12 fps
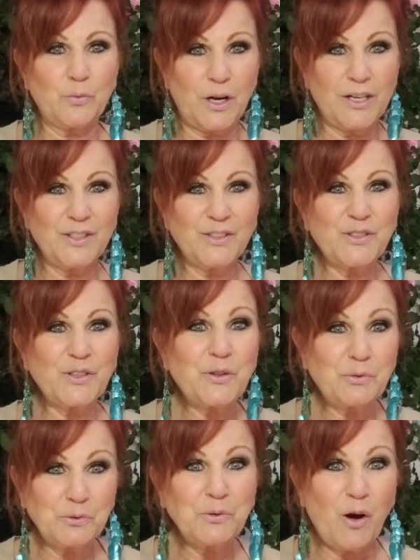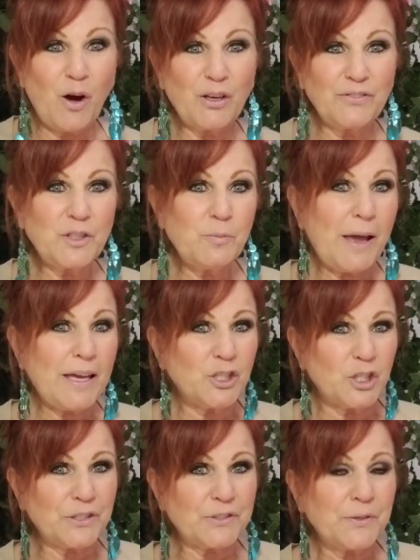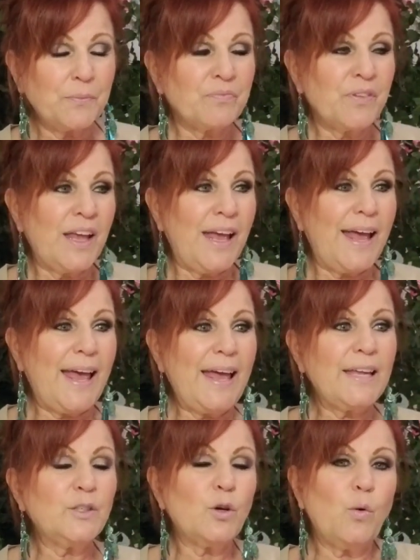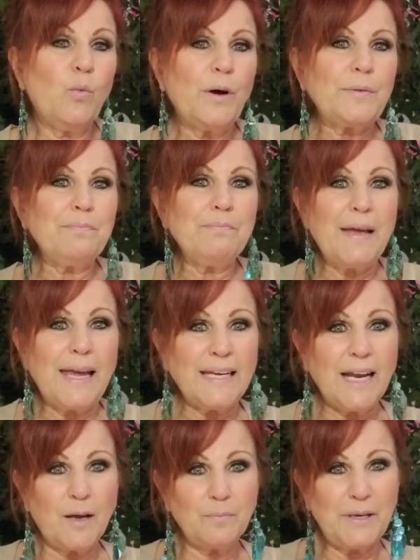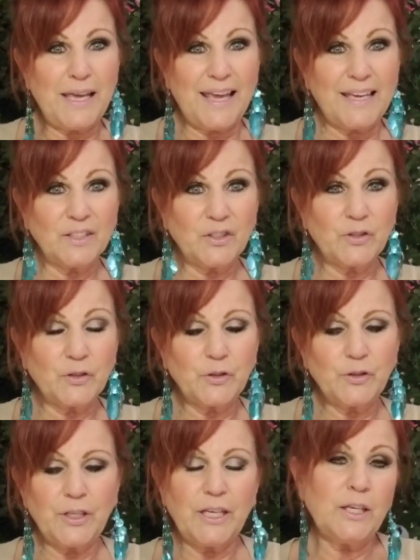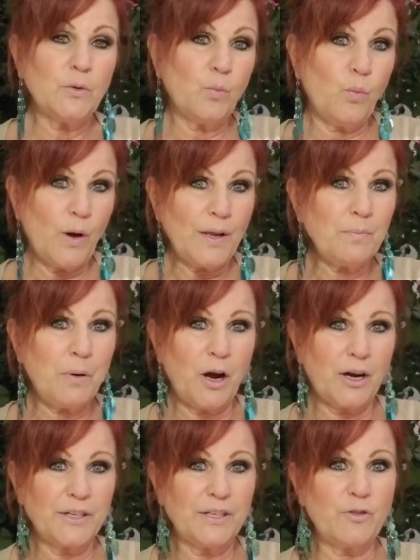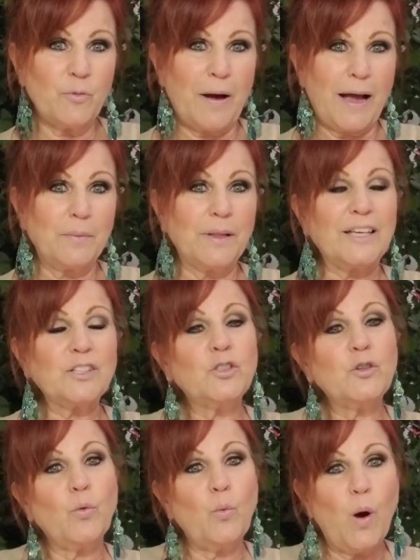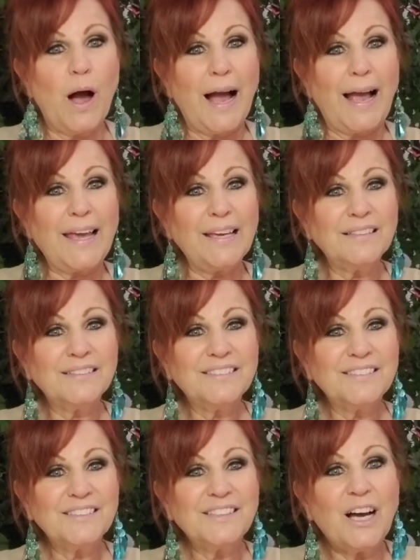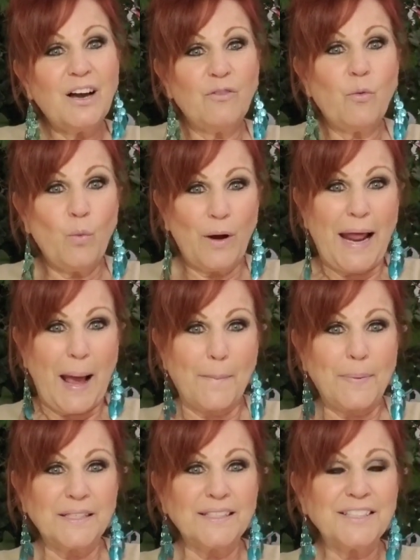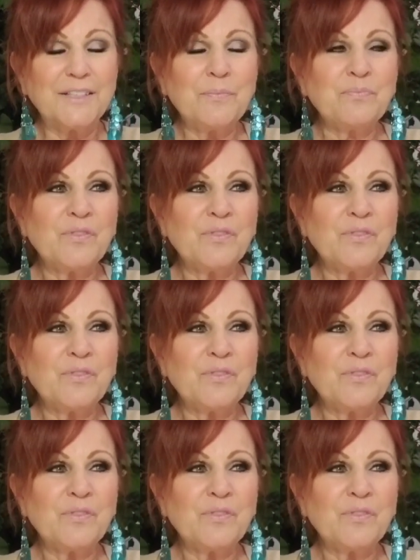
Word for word: runs through all of its pages. And what may not be answered in one part of the Bible as to the why of what happened,